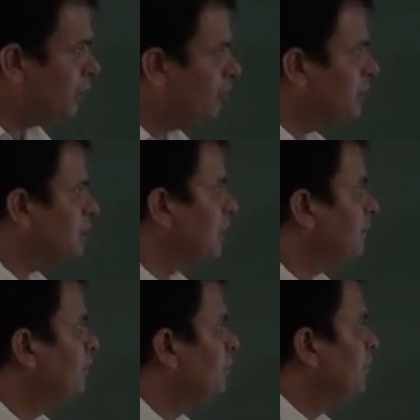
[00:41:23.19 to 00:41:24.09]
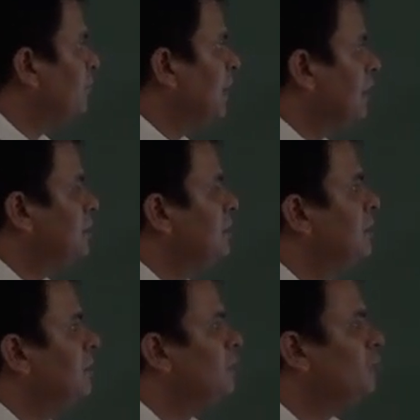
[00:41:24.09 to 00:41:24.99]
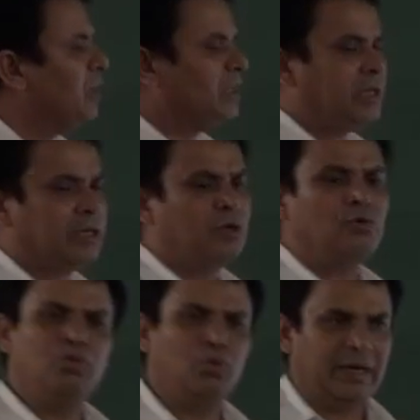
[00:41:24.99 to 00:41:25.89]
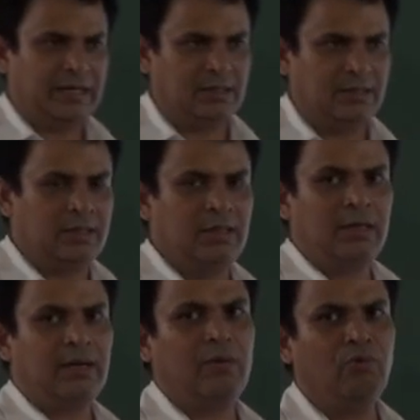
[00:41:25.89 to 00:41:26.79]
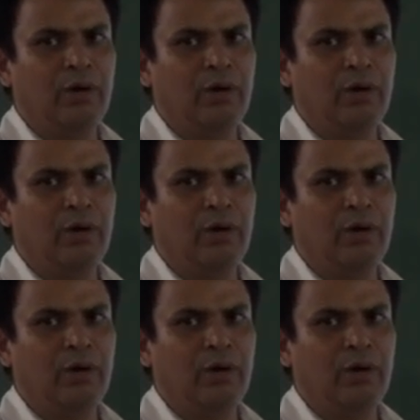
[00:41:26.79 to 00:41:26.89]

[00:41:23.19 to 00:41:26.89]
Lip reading: Here you will see that we are taking two cases.